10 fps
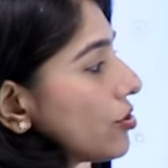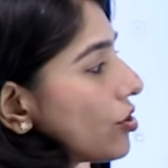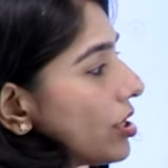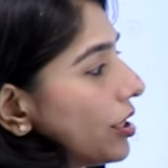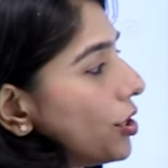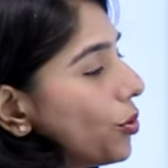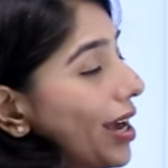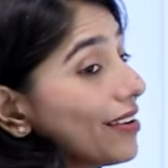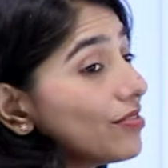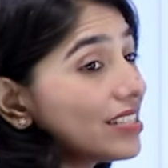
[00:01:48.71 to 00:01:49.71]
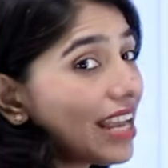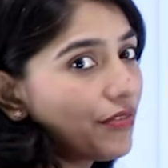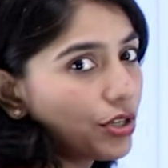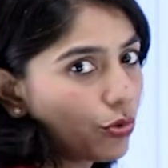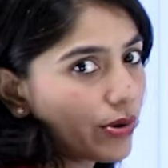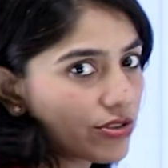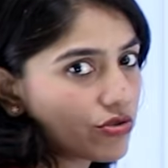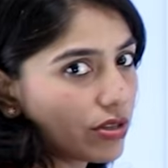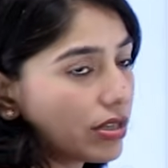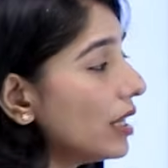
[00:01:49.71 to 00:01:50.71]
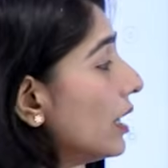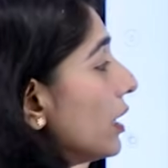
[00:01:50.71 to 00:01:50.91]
So here you have 7 questions.